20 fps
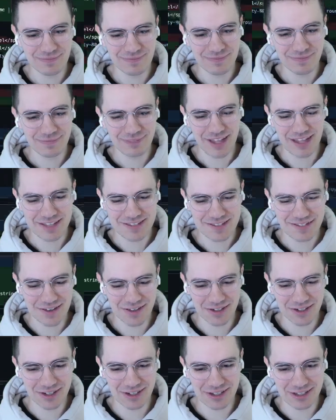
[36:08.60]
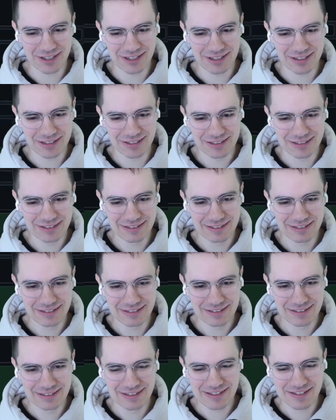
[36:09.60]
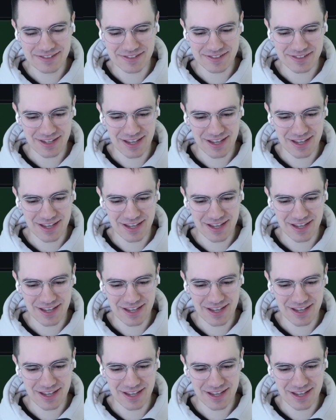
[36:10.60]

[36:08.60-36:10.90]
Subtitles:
That's all good. This is